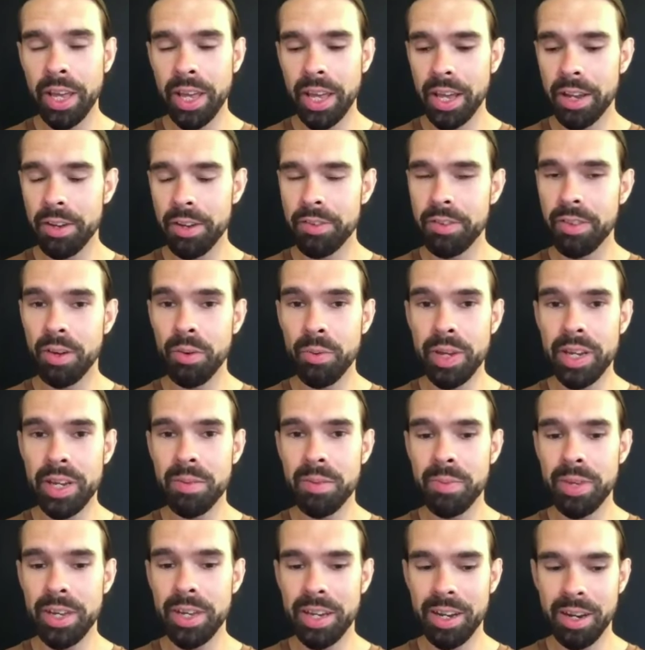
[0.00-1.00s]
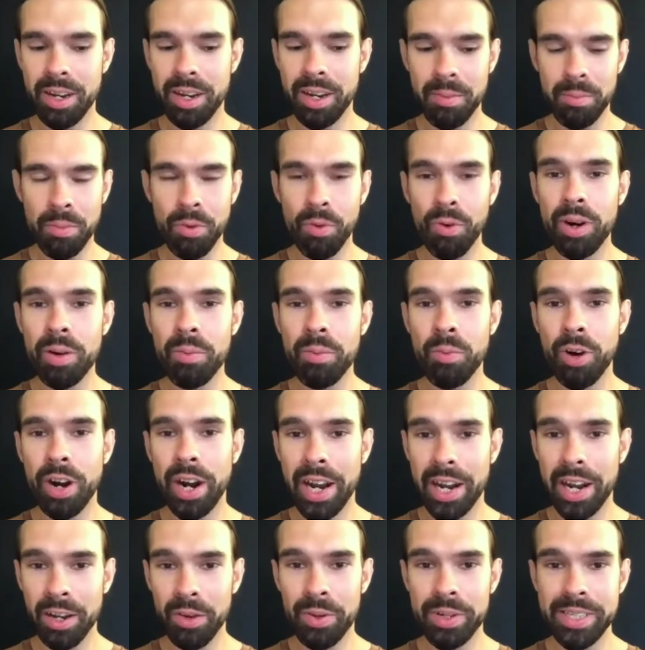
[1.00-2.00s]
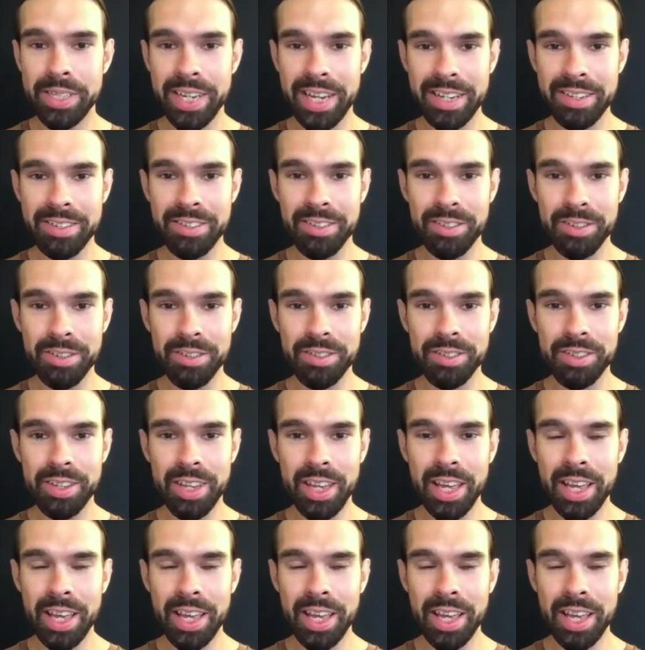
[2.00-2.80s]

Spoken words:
and so that we can become more and more adequate dancers.